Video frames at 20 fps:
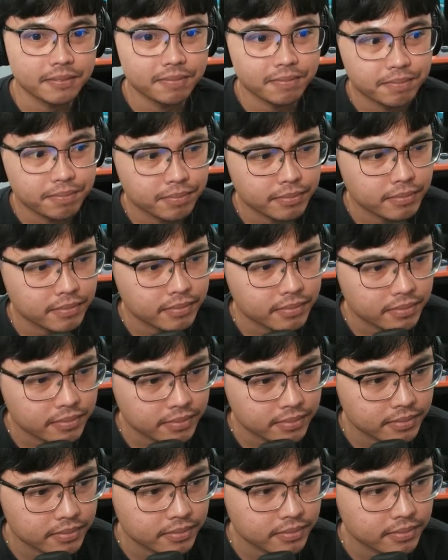
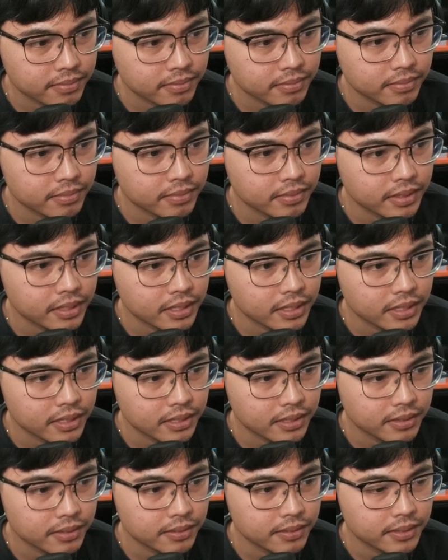
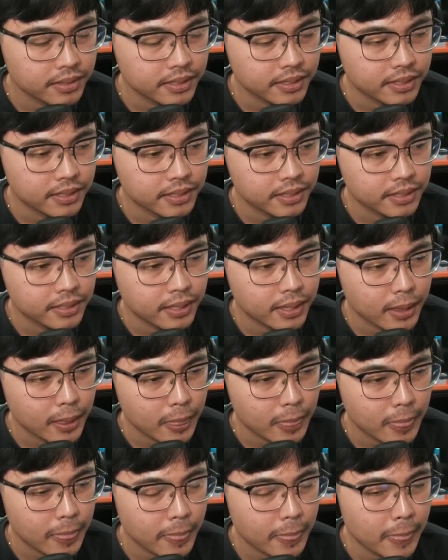
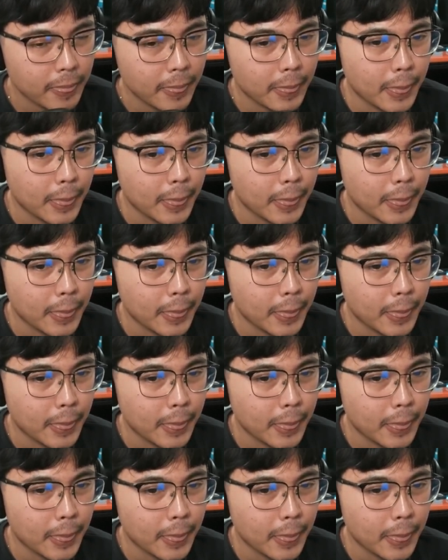No one is speaking in this clip.